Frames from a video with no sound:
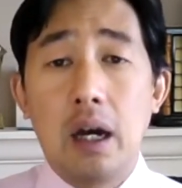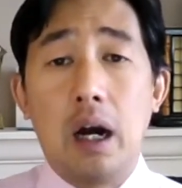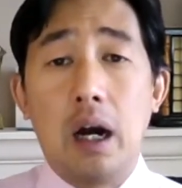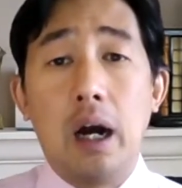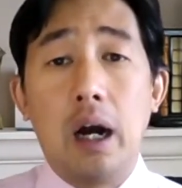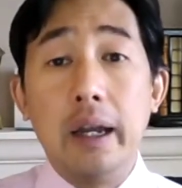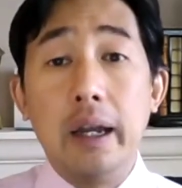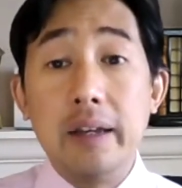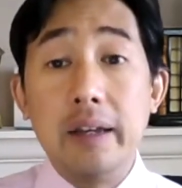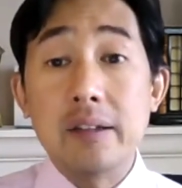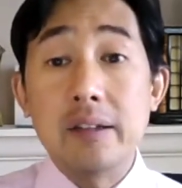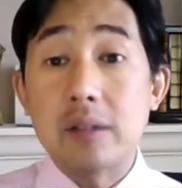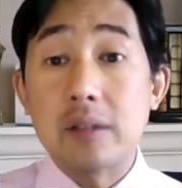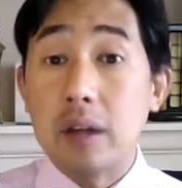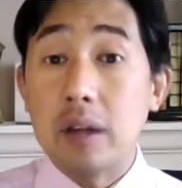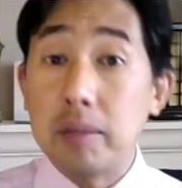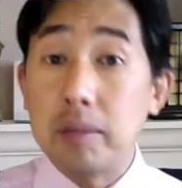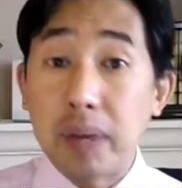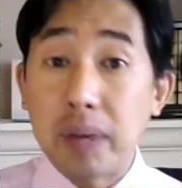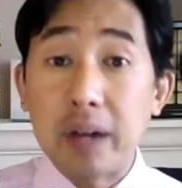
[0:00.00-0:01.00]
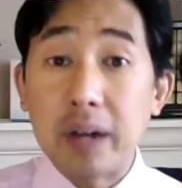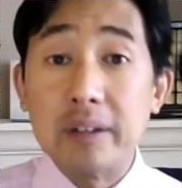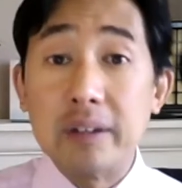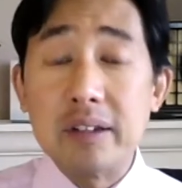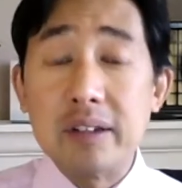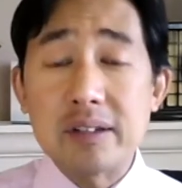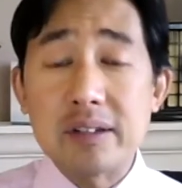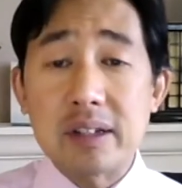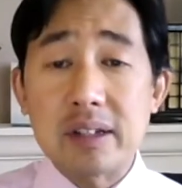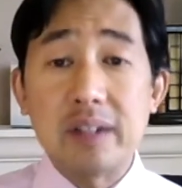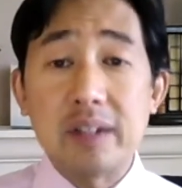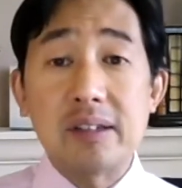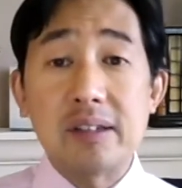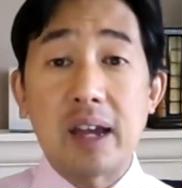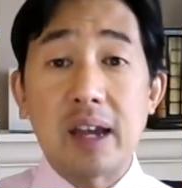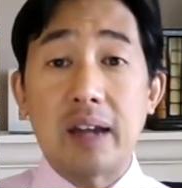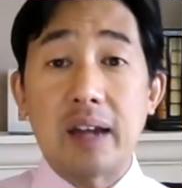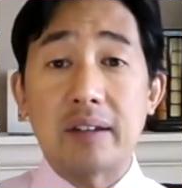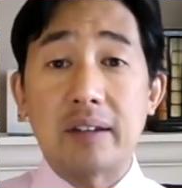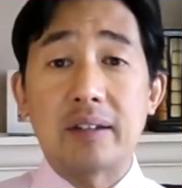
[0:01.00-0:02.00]
is about this
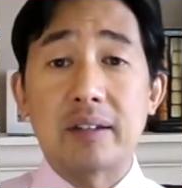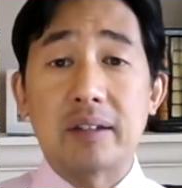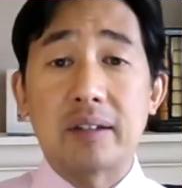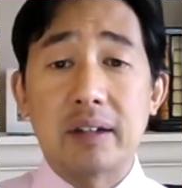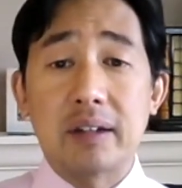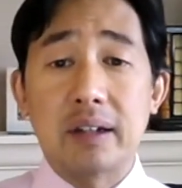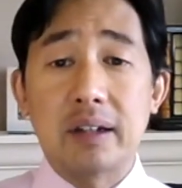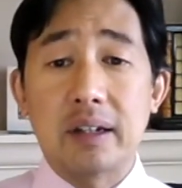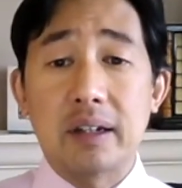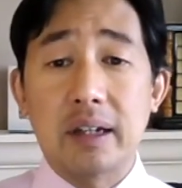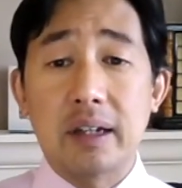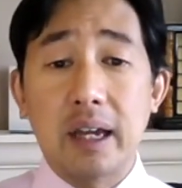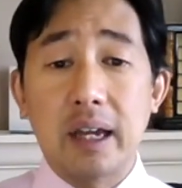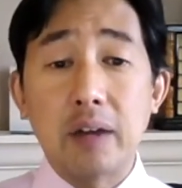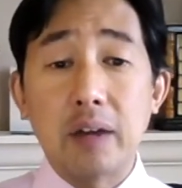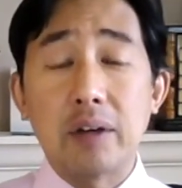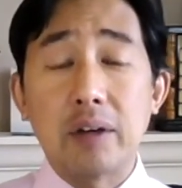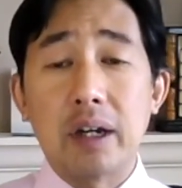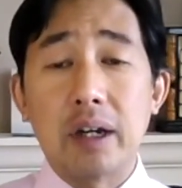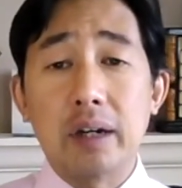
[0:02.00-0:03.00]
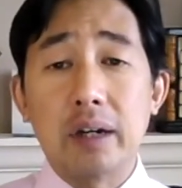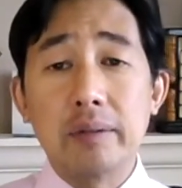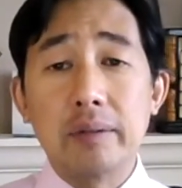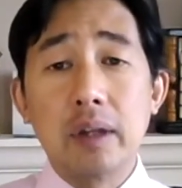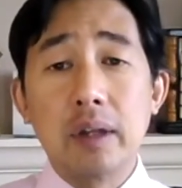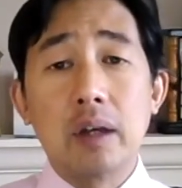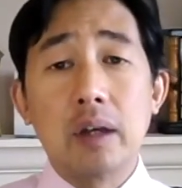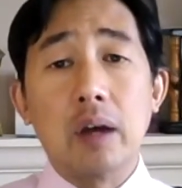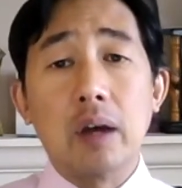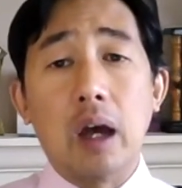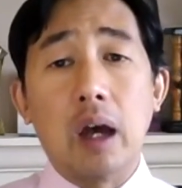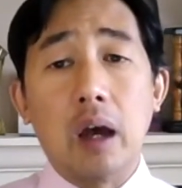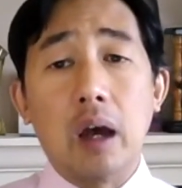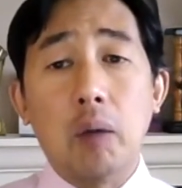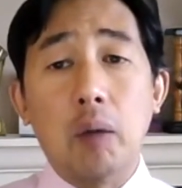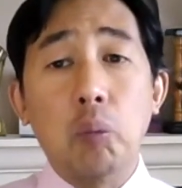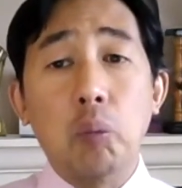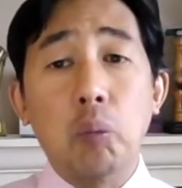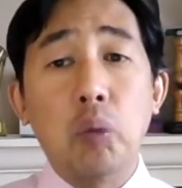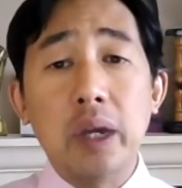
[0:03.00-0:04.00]
exact area.
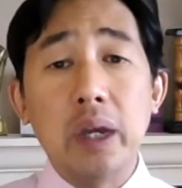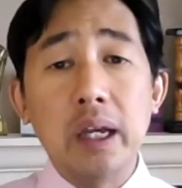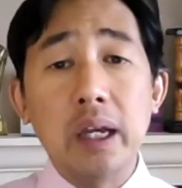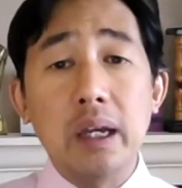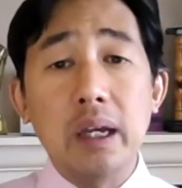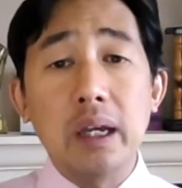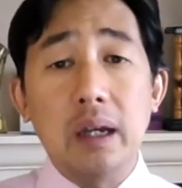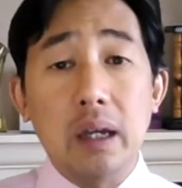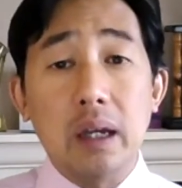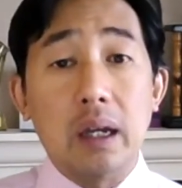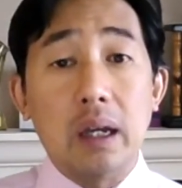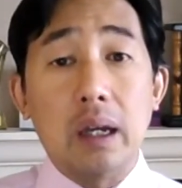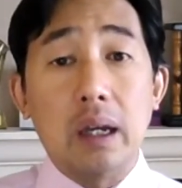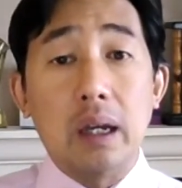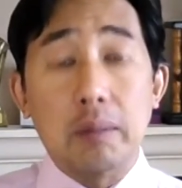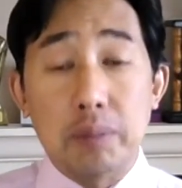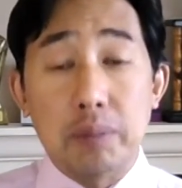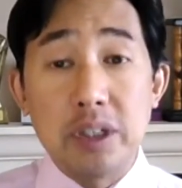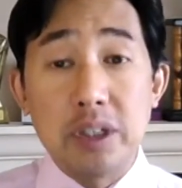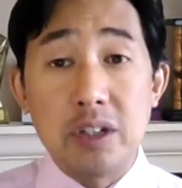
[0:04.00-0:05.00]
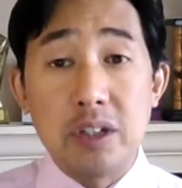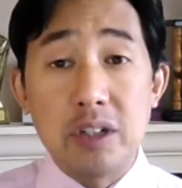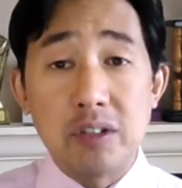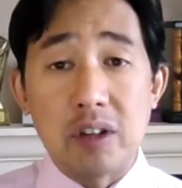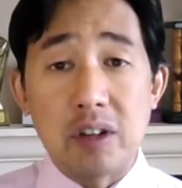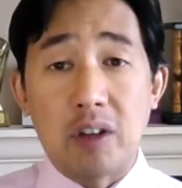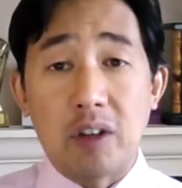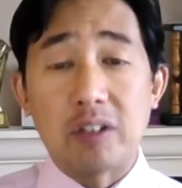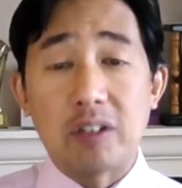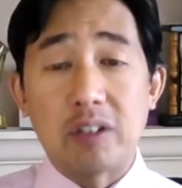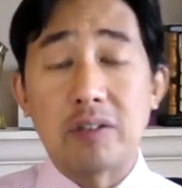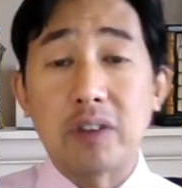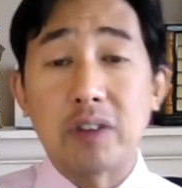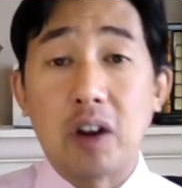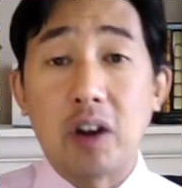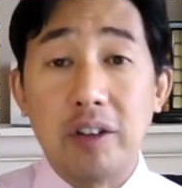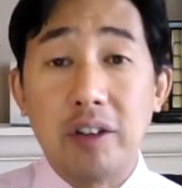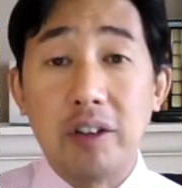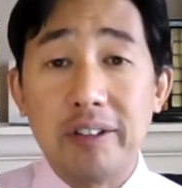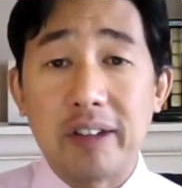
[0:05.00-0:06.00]
We produce a lot of
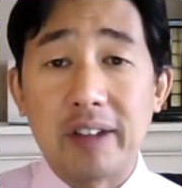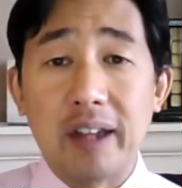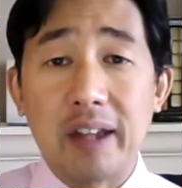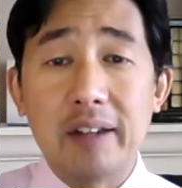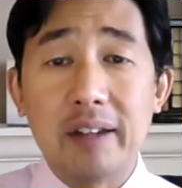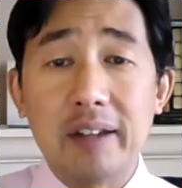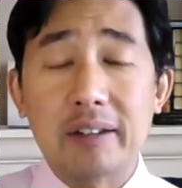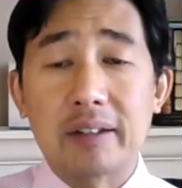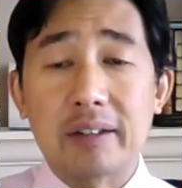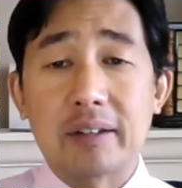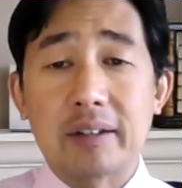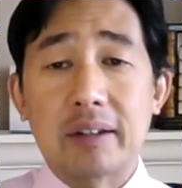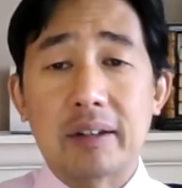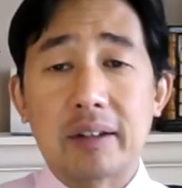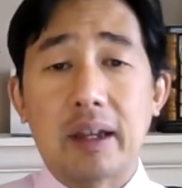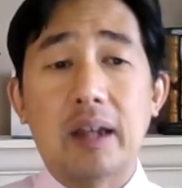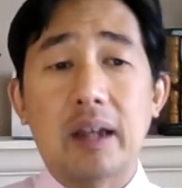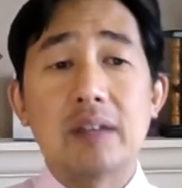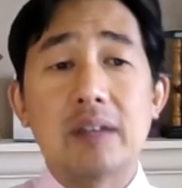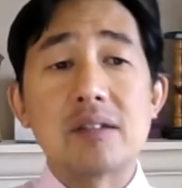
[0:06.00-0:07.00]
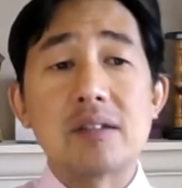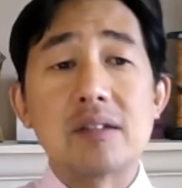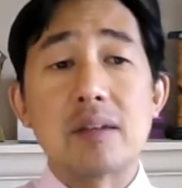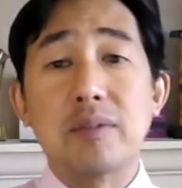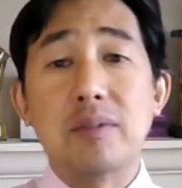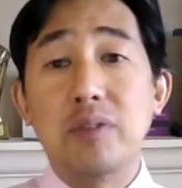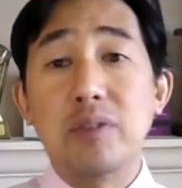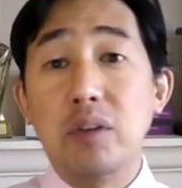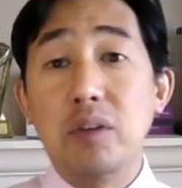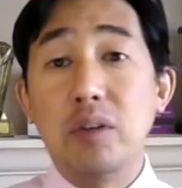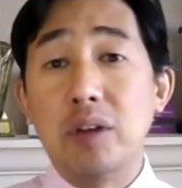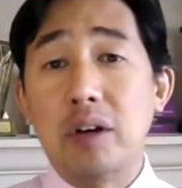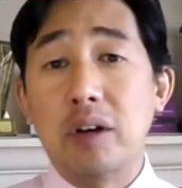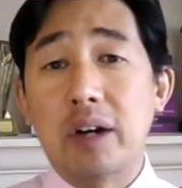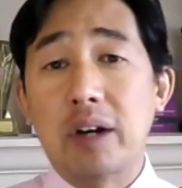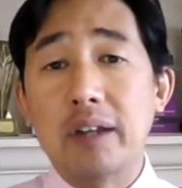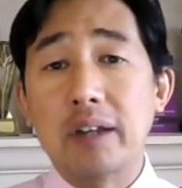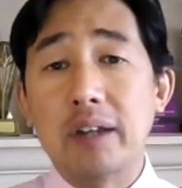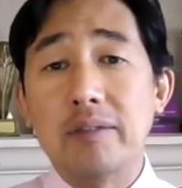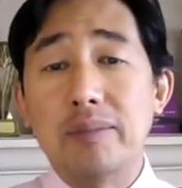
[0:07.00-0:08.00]
content. As some of you know,
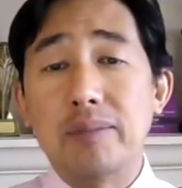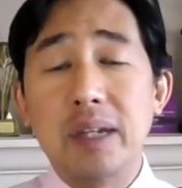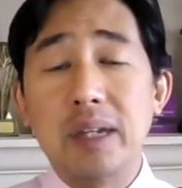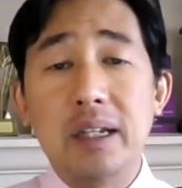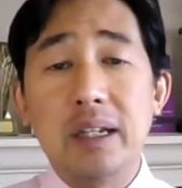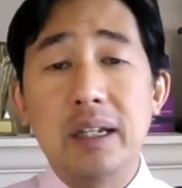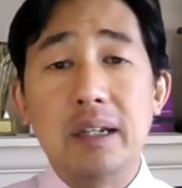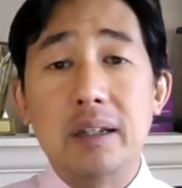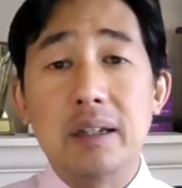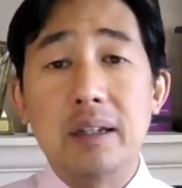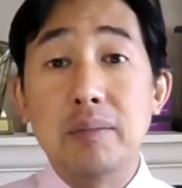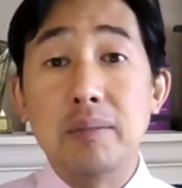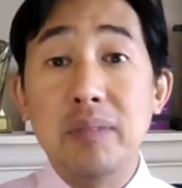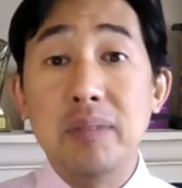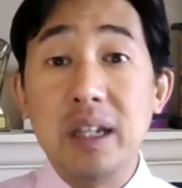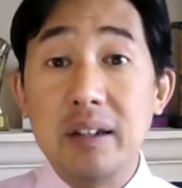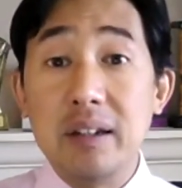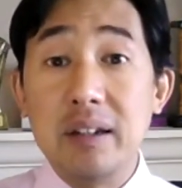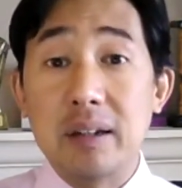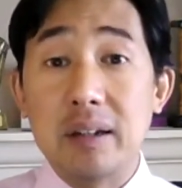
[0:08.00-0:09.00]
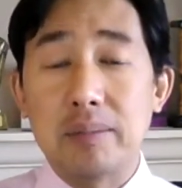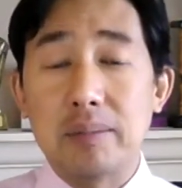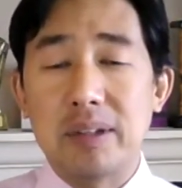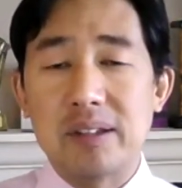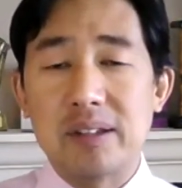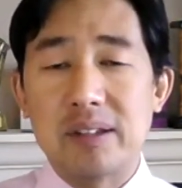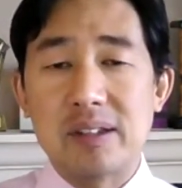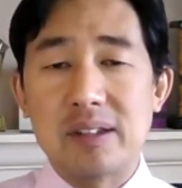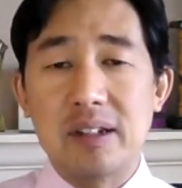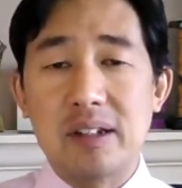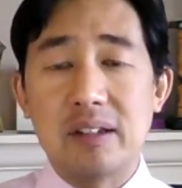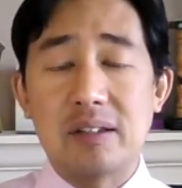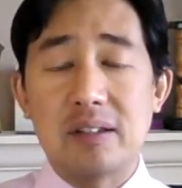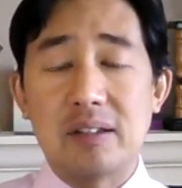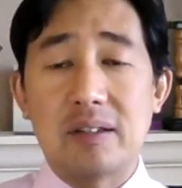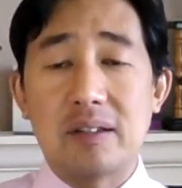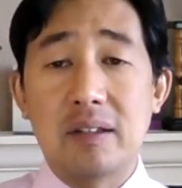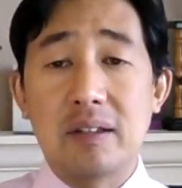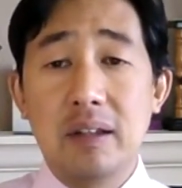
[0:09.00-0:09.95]
I've been in the media business